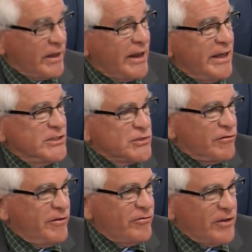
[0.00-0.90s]
Today is
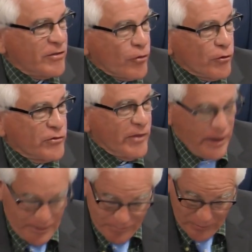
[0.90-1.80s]
the 50th Earth
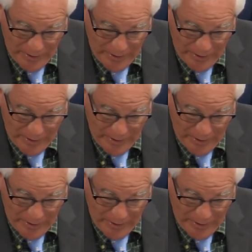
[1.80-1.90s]
Day,